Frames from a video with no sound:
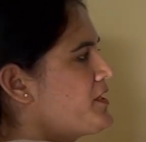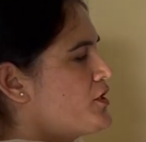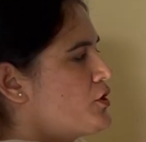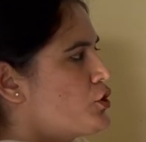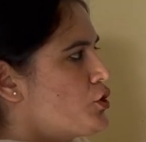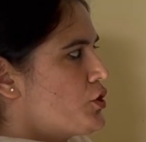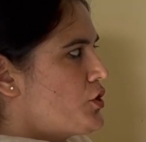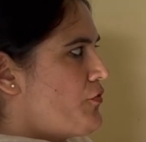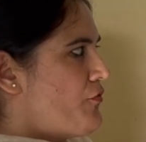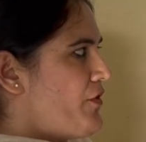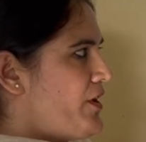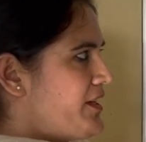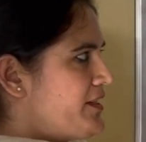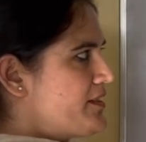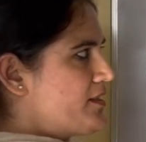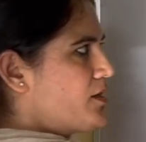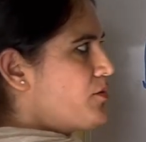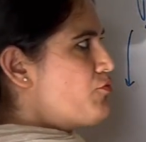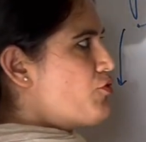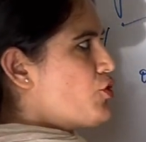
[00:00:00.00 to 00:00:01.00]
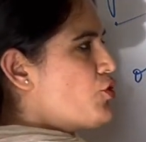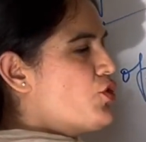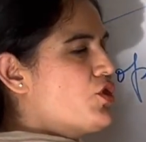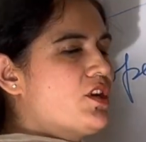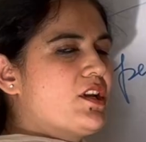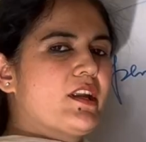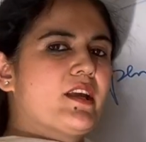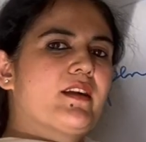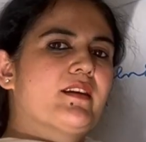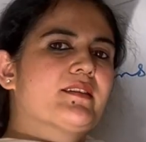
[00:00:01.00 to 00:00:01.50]
into the
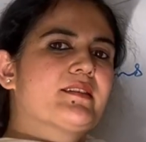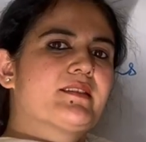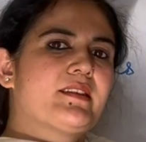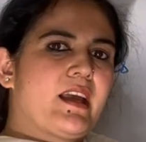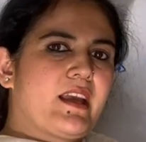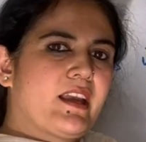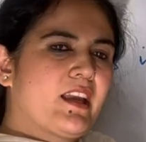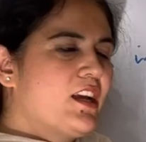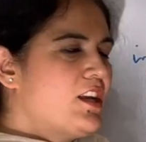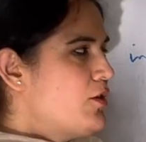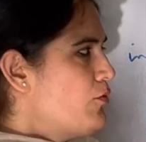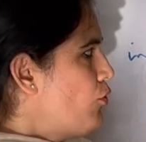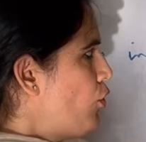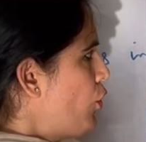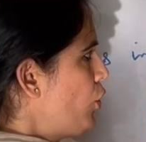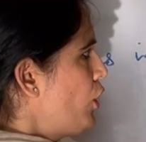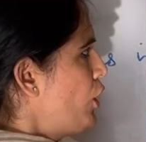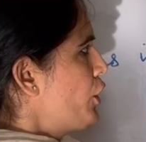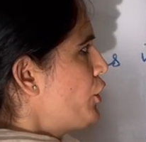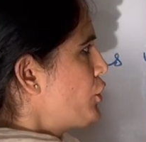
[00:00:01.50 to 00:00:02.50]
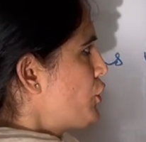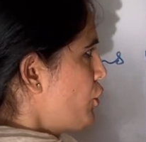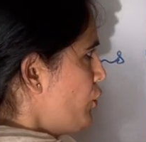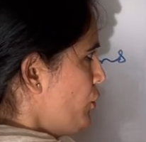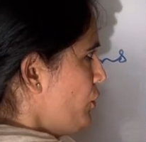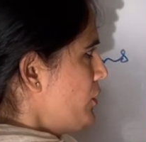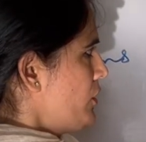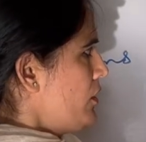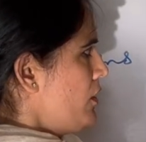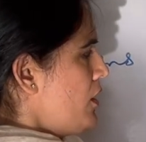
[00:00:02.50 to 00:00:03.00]
vestibule near second molar
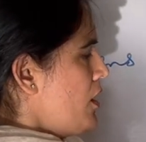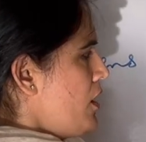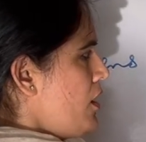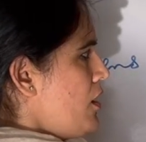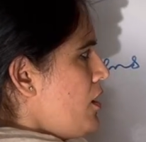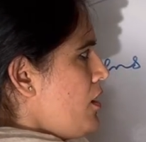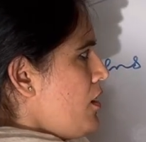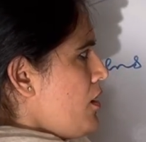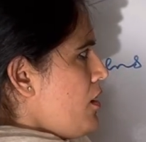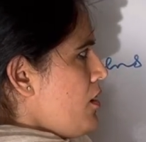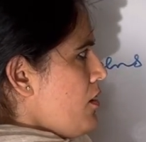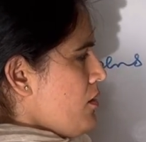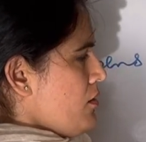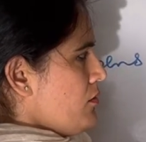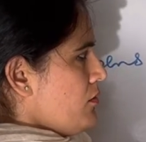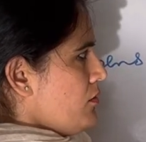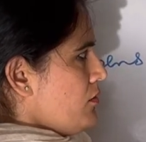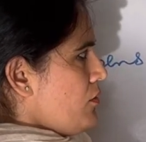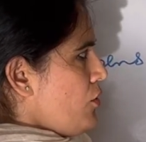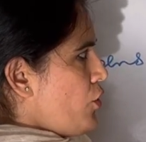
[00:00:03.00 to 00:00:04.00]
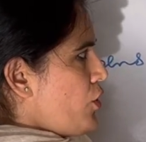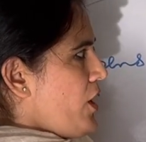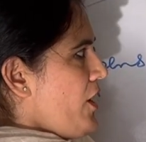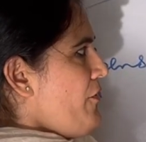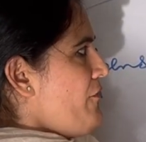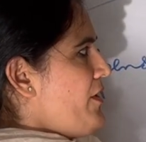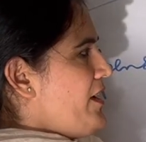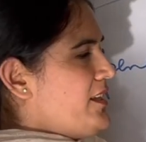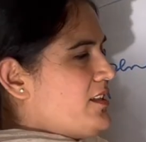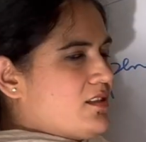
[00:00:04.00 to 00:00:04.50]
tooth.
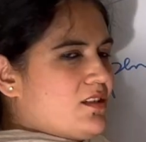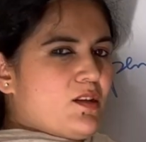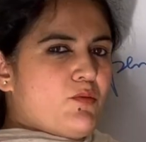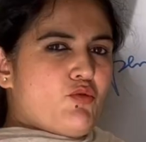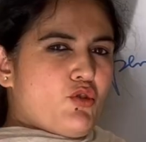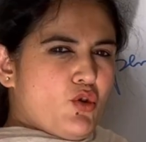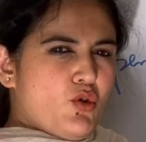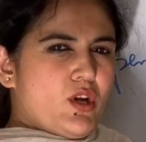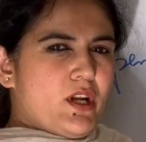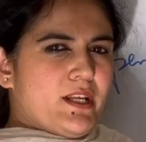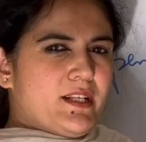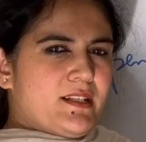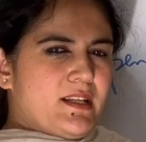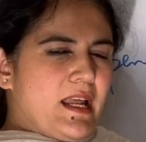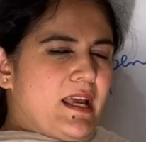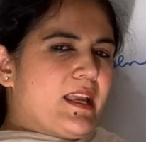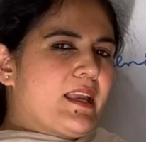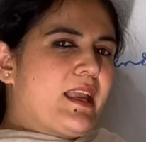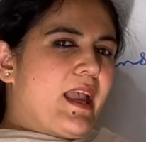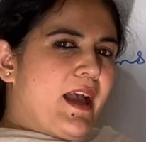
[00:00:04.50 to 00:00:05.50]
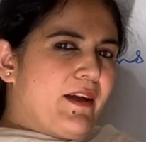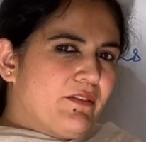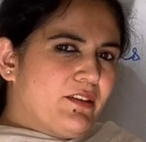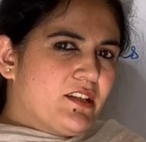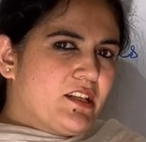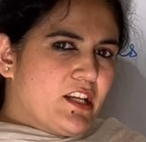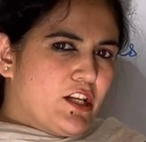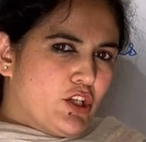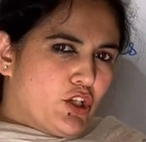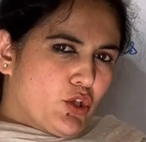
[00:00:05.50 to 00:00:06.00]
Okay, vestibule is like
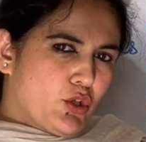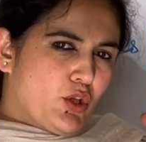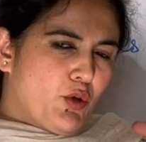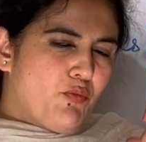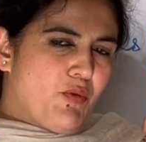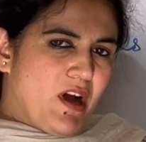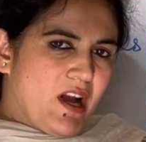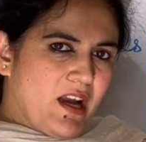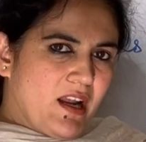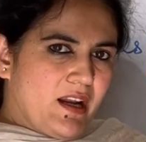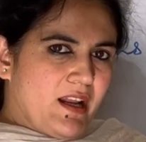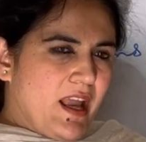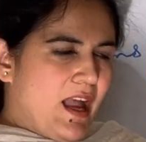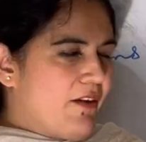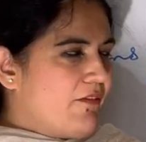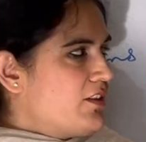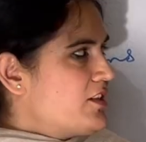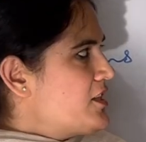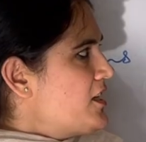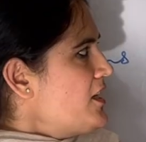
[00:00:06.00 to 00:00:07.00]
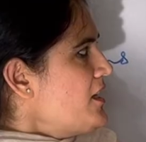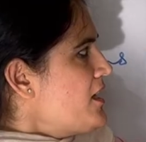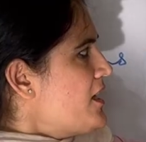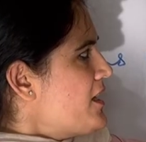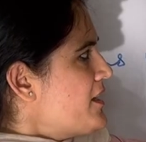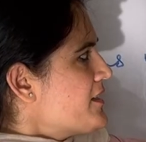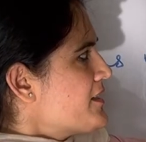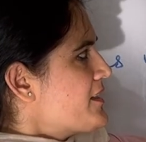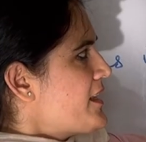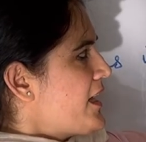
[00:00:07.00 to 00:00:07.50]
cavity, into the buccal cavity
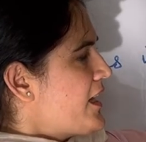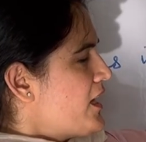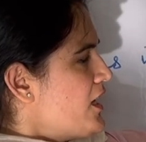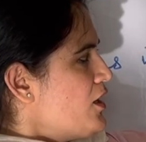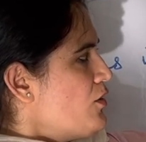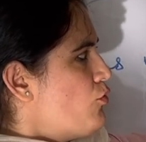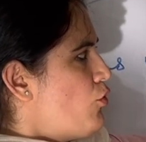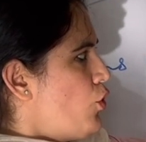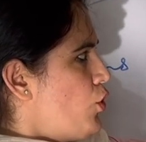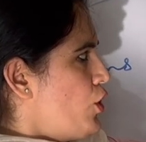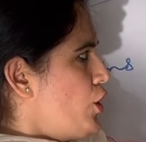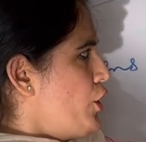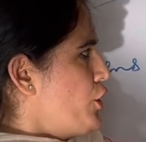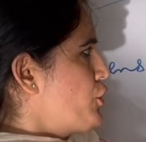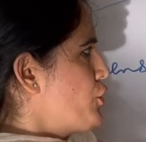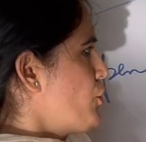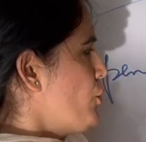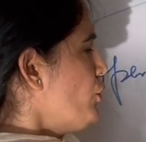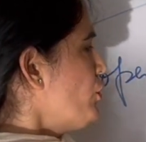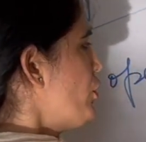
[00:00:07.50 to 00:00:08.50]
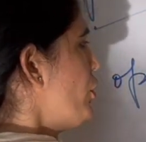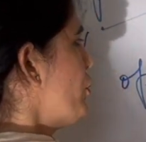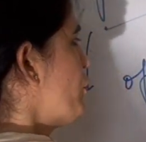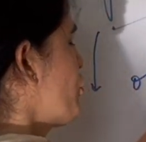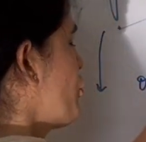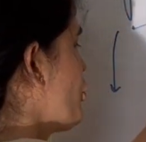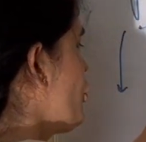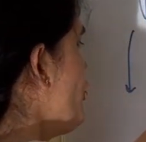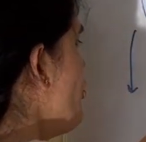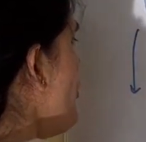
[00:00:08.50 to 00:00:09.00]
near second molar tooth,
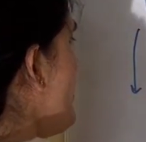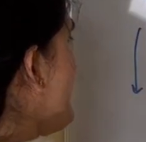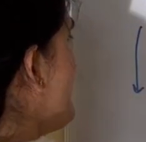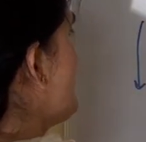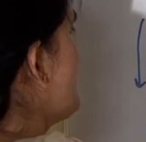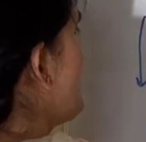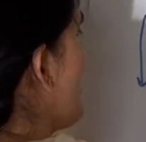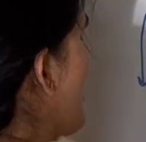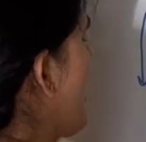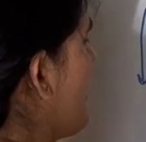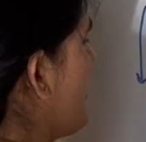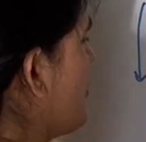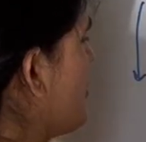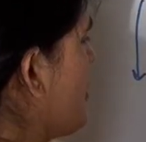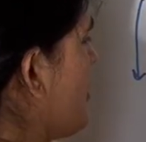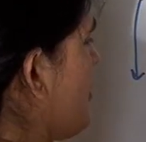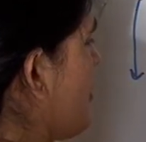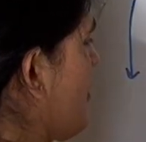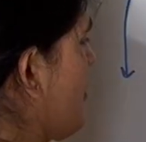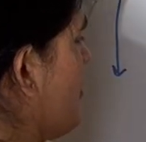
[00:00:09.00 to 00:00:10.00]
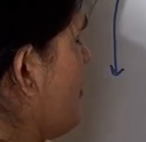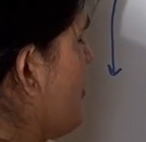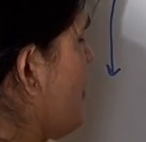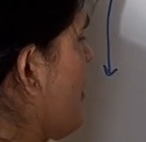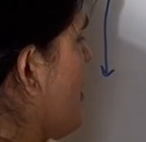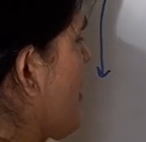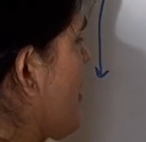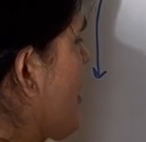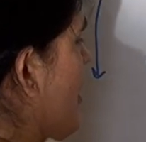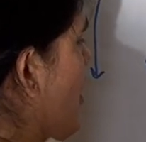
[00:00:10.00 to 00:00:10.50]
through a duct,
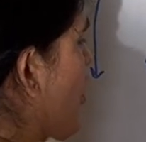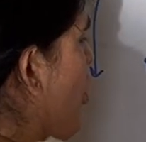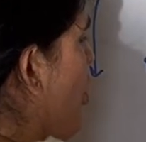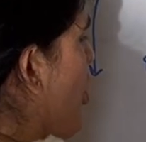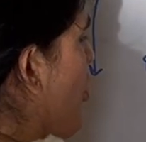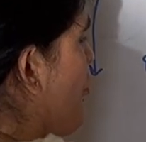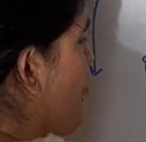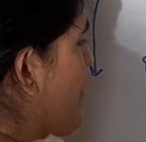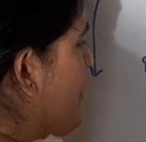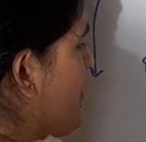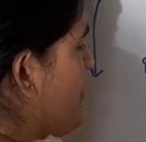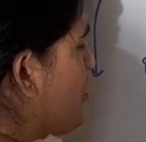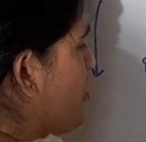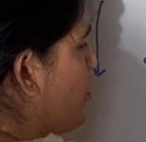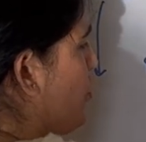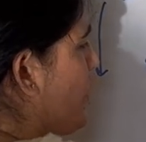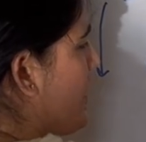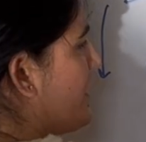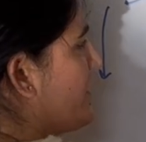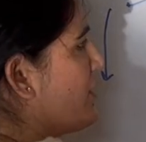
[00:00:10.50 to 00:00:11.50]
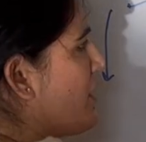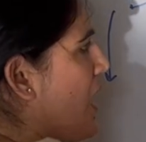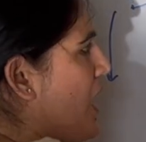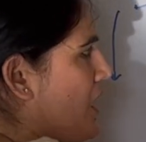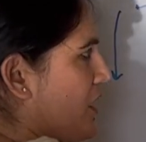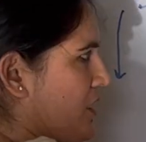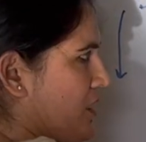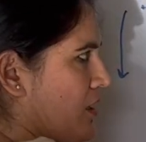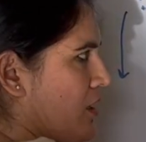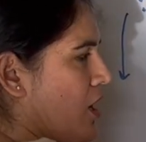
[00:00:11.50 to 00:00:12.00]
opens through a
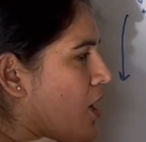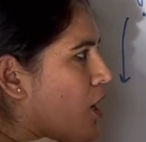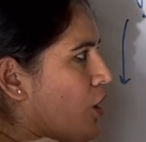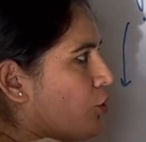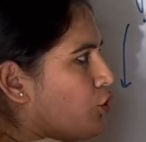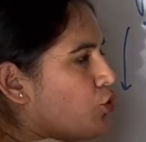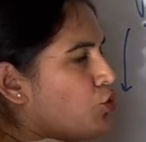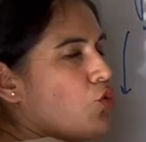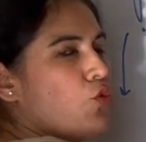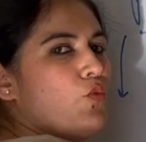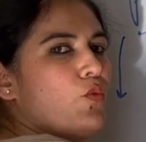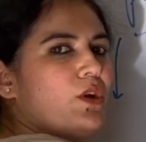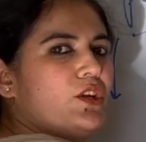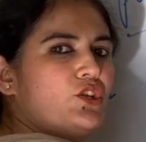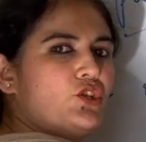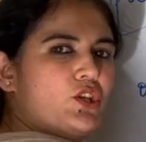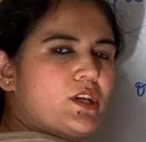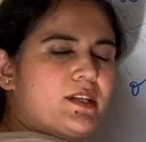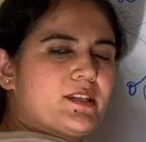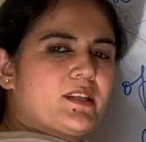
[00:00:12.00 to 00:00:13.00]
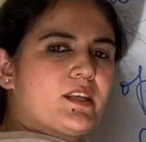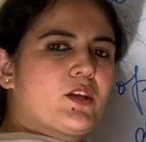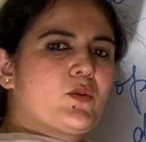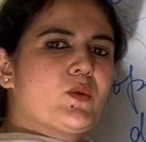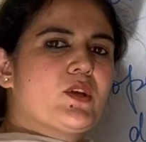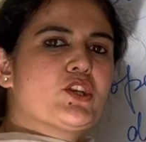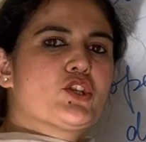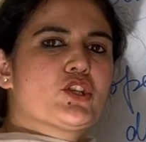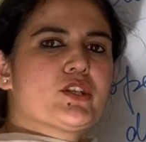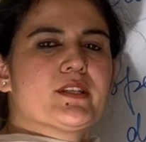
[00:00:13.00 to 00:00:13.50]
duct through which its
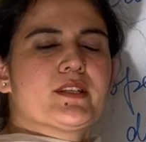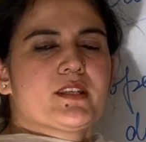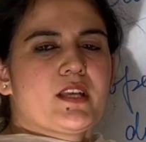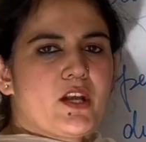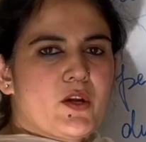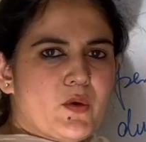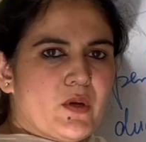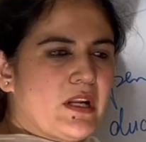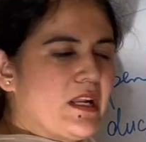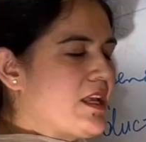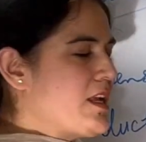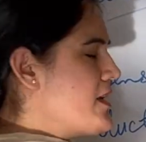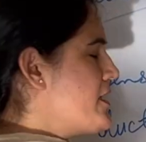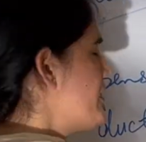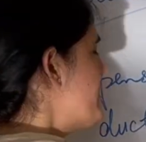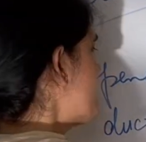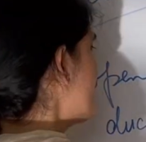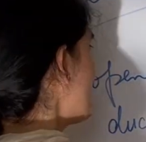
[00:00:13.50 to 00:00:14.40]
secretions are released.